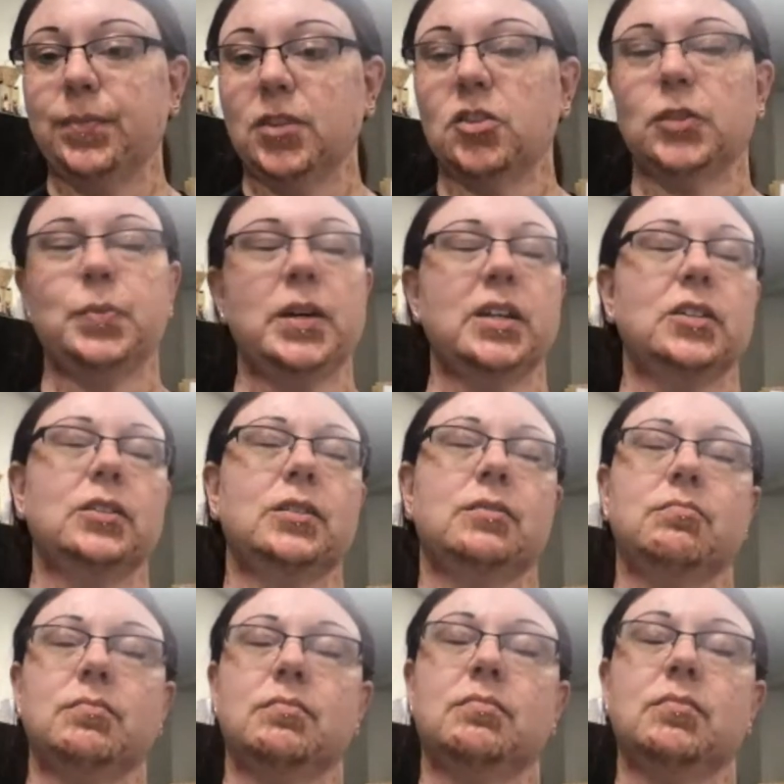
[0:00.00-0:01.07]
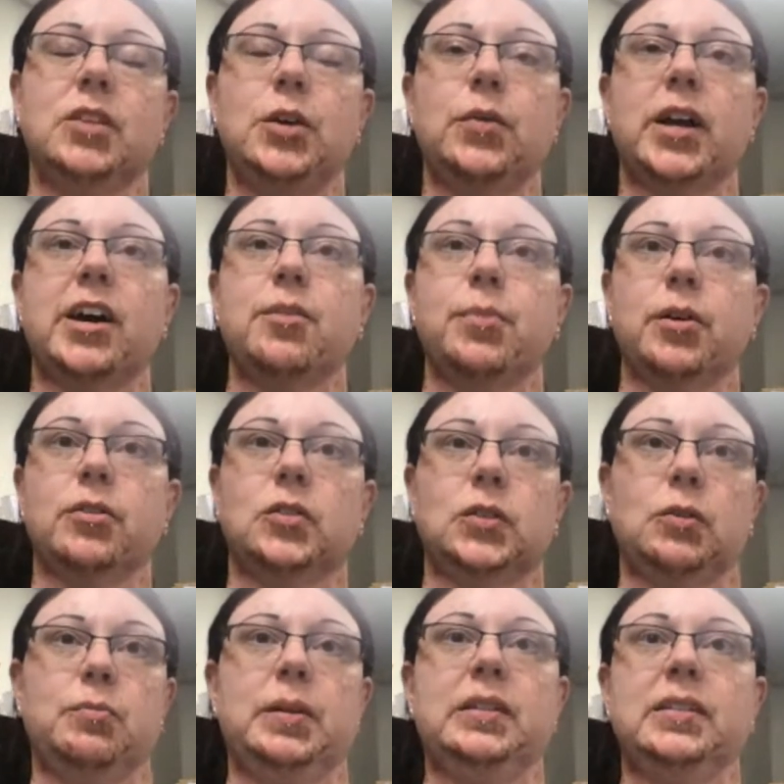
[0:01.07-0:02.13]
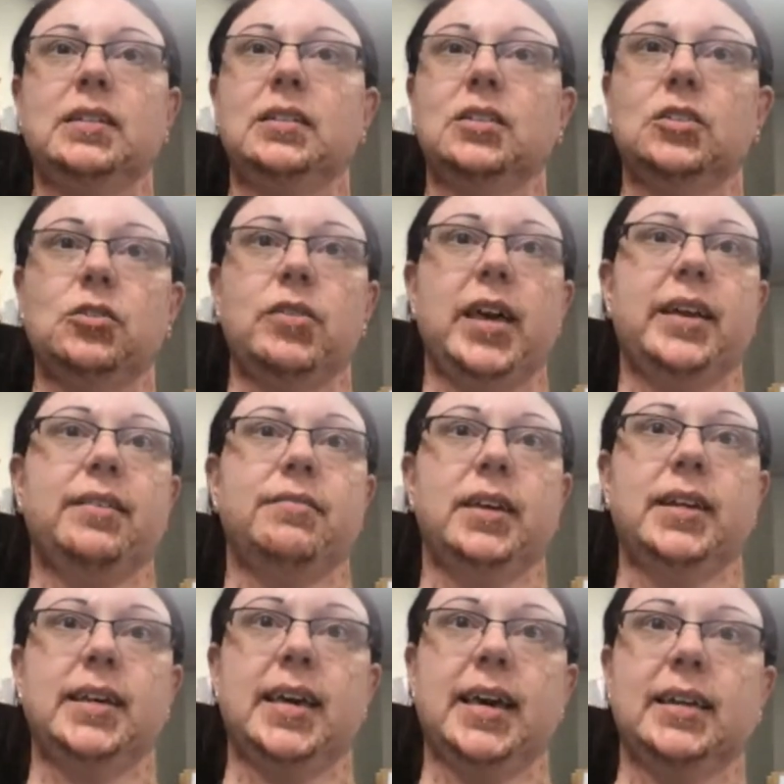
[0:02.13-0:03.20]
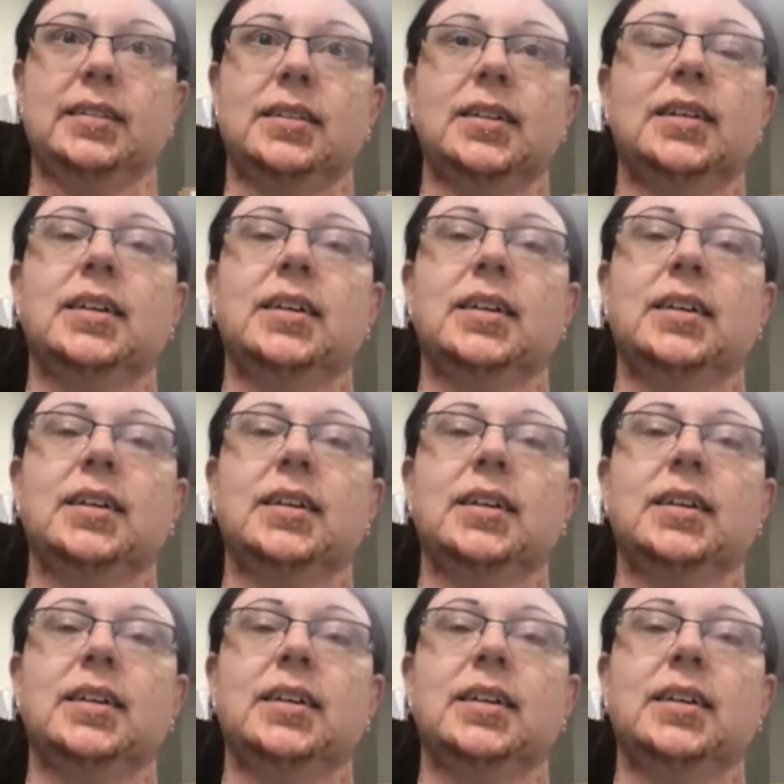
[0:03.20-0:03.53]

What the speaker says: just because you and I are both so busy to do that event again.